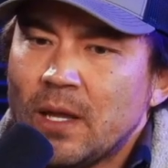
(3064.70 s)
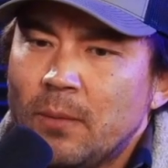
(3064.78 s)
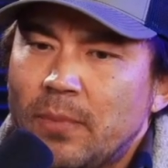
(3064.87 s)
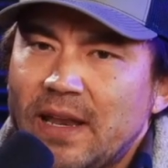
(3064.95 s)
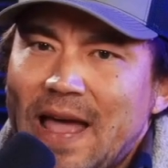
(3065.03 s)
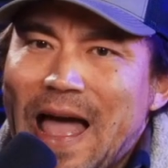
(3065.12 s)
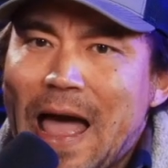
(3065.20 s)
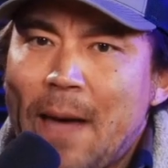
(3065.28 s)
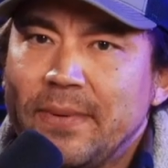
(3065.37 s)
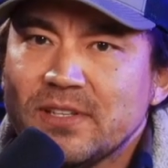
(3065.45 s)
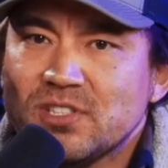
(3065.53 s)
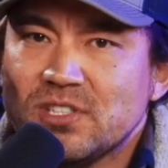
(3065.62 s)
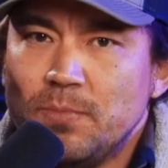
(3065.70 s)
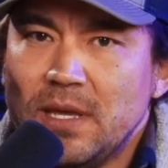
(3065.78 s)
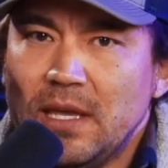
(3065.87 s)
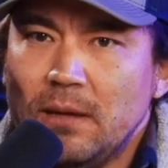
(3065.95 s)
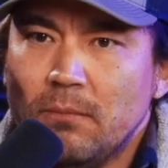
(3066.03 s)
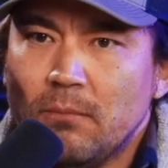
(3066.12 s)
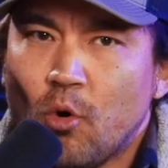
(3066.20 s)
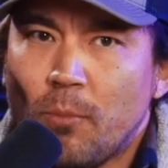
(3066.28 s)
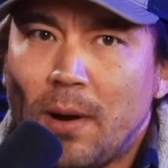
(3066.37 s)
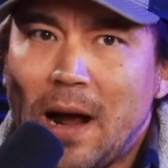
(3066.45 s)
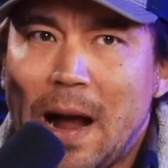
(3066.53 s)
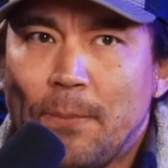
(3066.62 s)
But it happens to be more
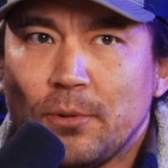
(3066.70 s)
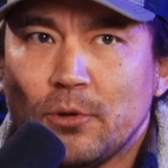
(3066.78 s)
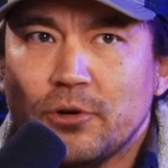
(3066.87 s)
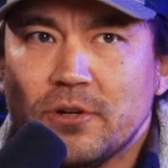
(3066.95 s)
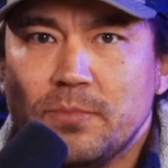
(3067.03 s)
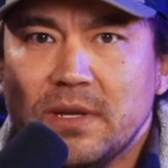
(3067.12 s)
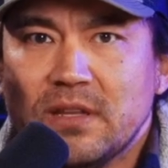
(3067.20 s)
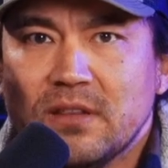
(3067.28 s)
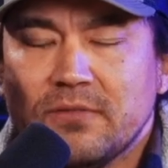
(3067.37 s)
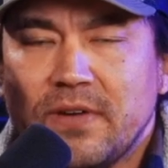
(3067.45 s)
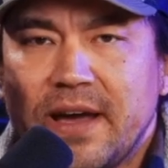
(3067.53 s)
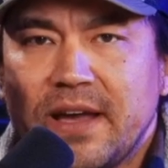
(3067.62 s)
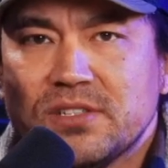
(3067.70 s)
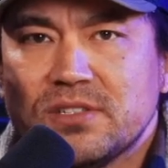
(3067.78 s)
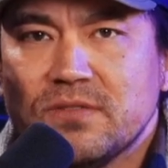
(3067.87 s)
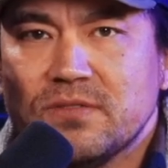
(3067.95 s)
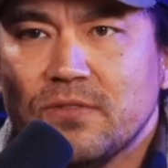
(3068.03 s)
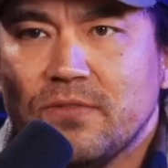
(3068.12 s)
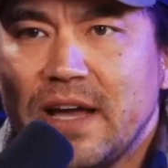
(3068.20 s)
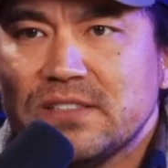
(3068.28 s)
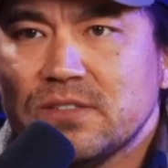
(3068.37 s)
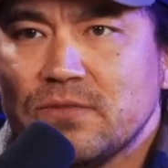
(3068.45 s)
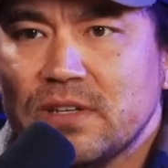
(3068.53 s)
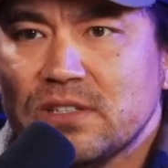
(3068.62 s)
popular to be in the vice of
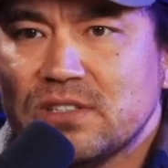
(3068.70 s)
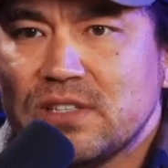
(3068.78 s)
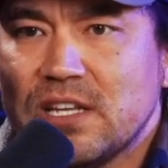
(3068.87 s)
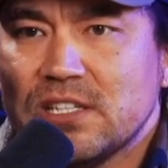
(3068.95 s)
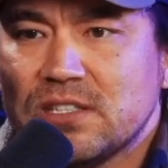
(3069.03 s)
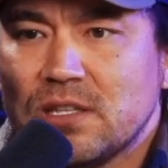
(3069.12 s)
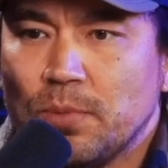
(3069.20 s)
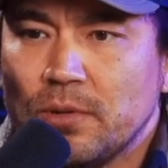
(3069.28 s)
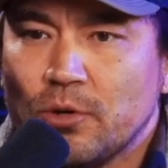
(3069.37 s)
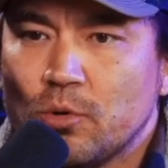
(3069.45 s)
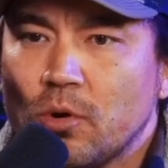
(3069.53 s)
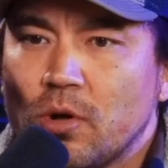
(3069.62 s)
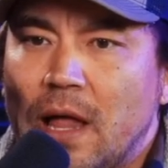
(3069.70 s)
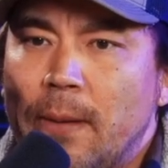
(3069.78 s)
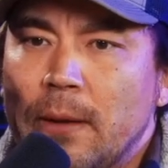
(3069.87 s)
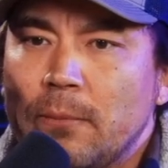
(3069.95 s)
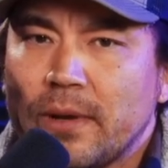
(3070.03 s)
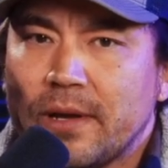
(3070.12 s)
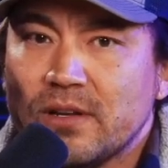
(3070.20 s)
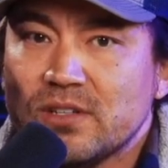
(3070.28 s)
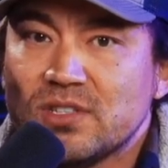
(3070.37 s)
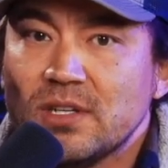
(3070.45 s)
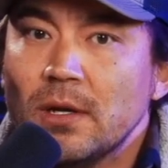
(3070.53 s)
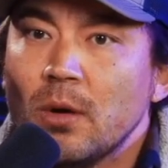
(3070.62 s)
divisiveness that is the political climate
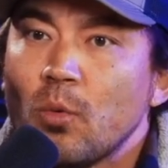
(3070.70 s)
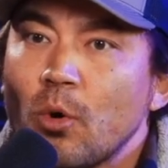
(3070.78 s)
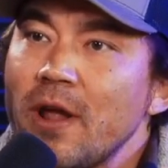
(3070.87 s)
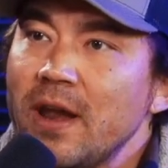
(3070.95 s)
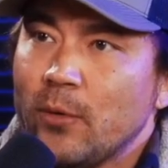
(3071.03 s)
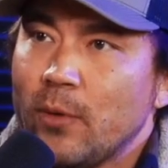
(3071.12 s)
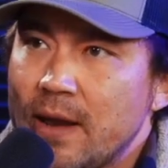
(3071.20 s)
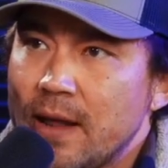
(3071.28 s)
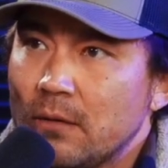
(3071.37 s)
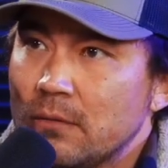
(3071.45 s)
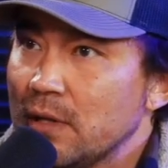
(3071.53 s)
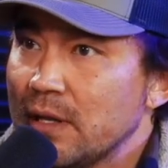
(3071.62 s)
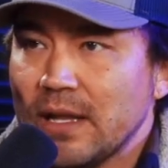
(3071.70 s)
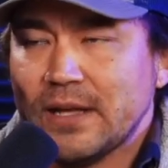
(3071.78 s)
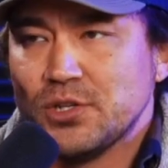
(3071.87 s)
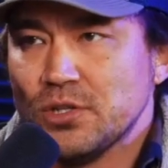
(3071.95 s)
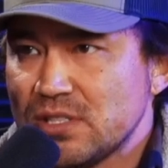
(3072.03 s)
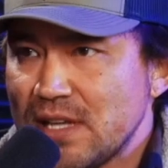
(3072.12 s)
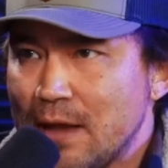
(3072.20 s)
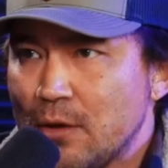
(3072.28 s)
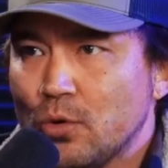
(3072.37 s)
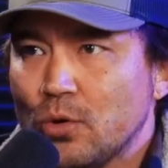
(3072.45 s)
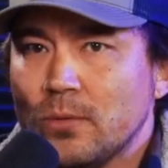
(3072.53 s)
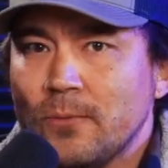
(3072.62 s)
because we're in it right now. Yeah. Well, an election
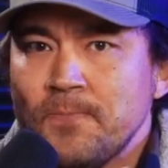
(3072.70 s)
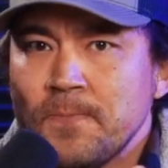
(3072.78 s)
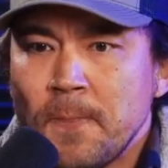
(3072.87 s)
cycle,